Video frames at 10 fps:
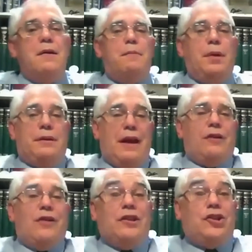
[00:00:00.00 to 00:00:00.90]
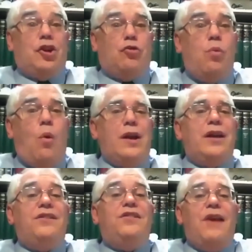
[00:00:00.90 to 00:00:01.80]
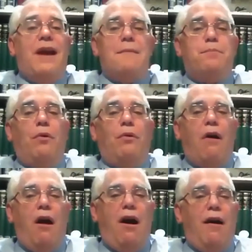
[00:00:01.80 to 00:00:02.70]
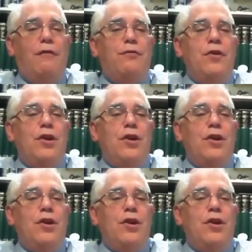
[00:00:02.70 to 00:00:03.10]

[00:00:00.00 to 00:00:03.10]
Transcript: that's just one example of